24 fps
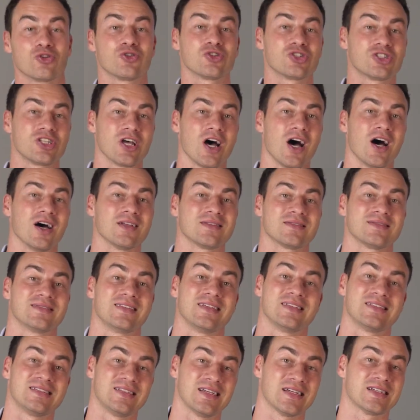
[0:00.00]
to start,
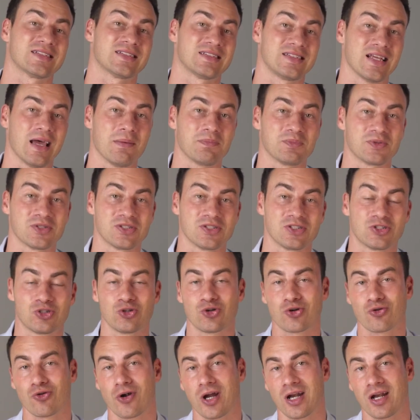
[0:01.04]
the 6 steps
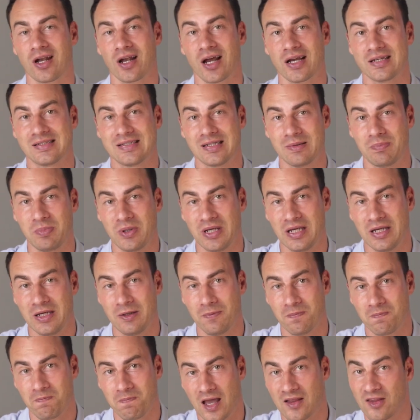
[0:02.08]
to create an
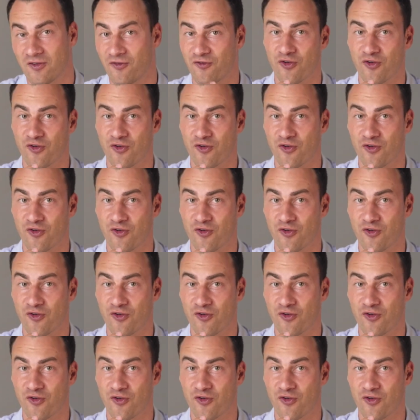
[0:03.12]
ICP, and the